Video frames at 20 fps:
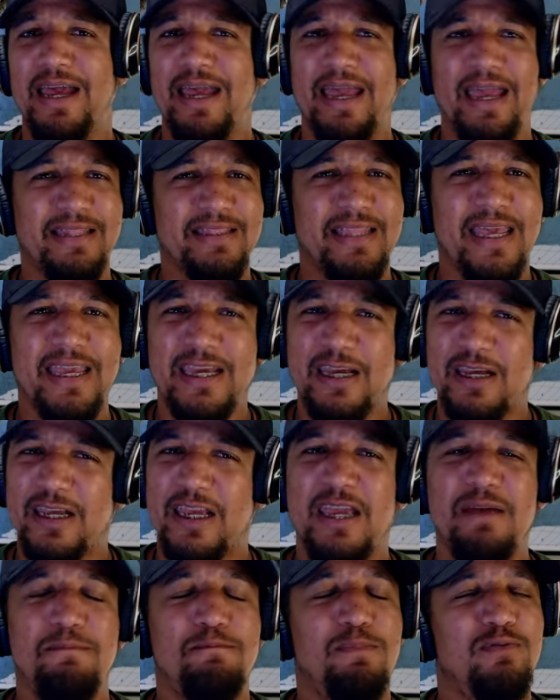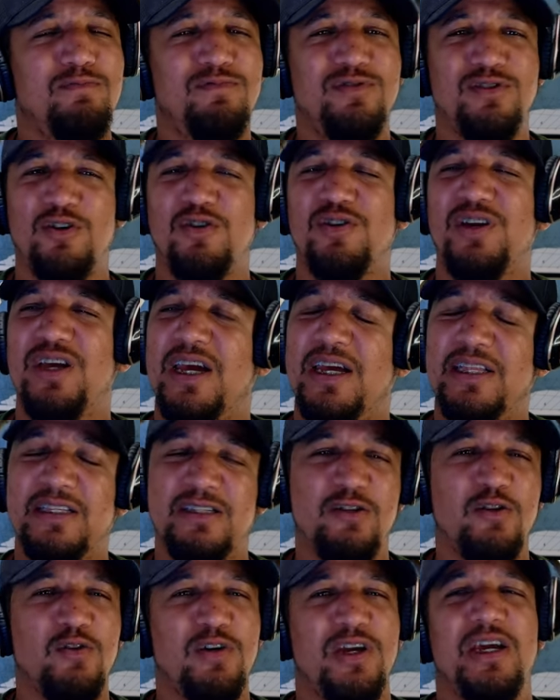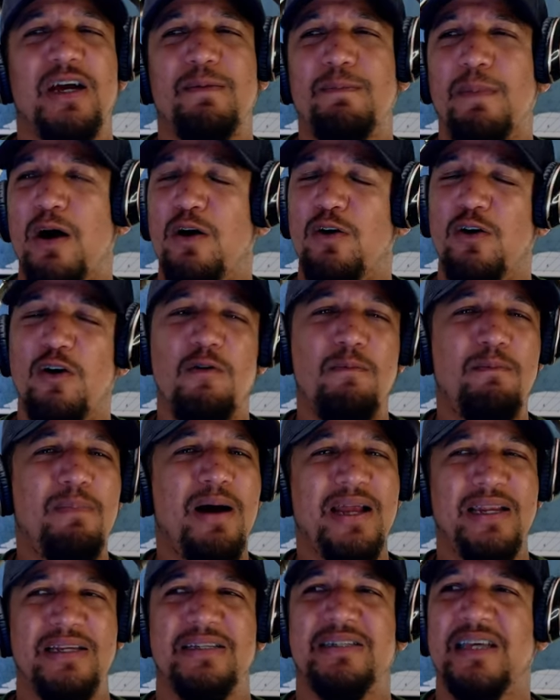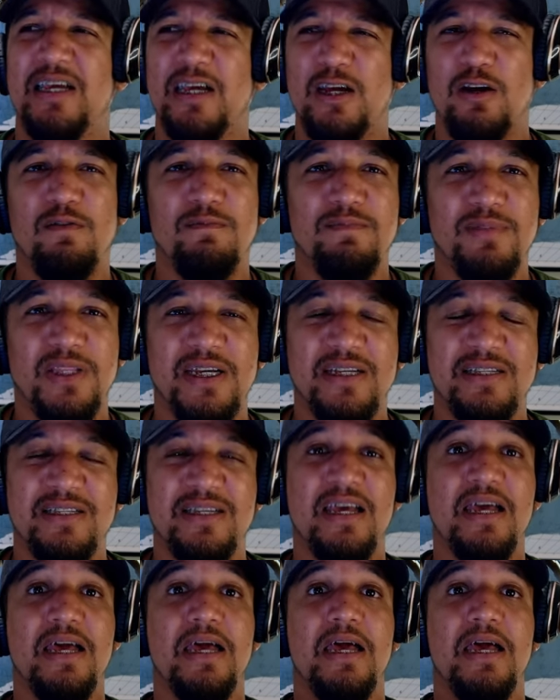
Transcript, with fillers: and they keep on talking and talking about gun violence and gun this.